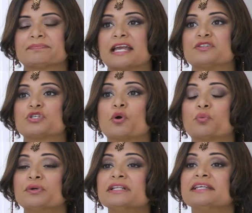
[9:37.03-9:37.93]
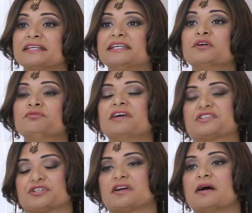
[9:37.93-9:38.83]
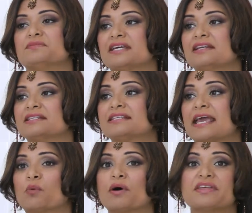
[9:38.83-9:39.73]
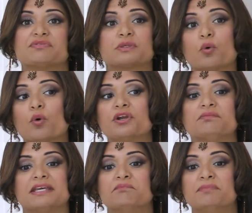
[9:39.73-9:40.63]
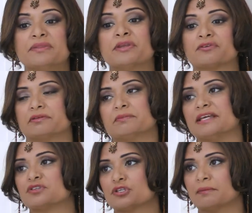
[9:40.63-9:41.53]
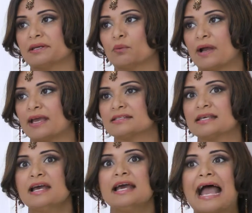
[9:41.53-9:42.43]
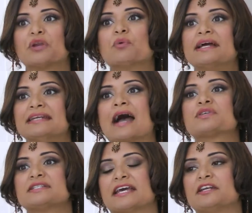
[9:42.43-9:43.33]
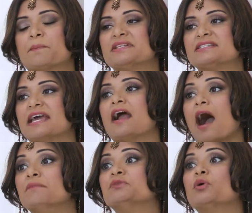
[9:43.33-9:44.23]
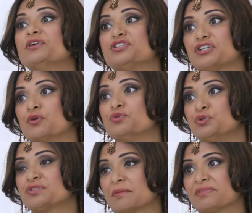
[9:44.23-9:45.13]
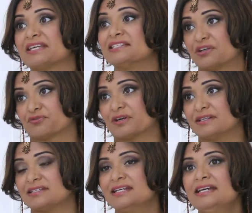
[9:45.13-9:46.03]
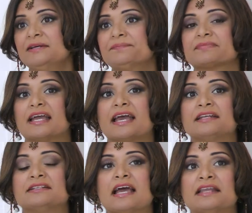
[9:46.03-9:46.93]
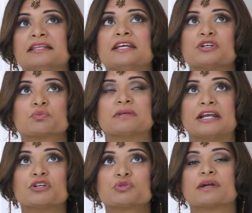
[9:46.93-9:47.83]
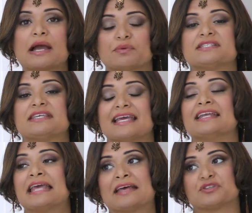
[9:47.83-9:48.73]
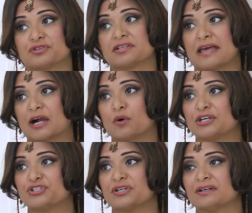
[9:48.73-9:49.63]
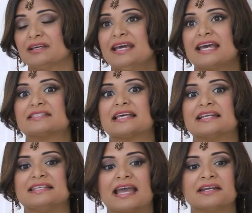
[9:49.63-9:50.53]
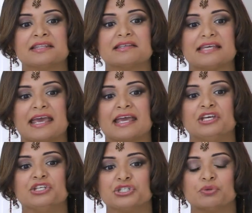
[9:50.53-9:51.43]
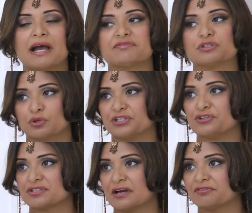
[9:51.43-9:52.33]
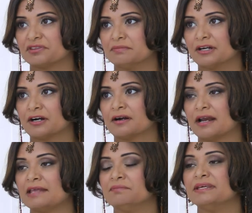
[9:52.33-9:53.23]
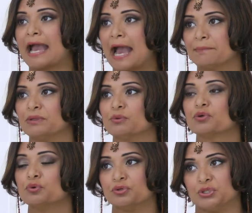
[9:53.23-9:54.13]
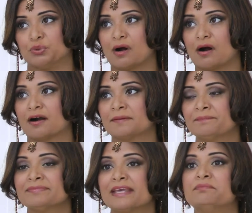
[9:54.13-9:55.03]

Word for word: And so really the guilt factor comes in saying, well, they've supported me and been there for me in so many ways. How do I now stand up and say, I'm going to go do something different? Right. And here's what I would say in answer to that question. It's that at the end of the day, you have to look yourself in the mirror and be happy with who you are. Right.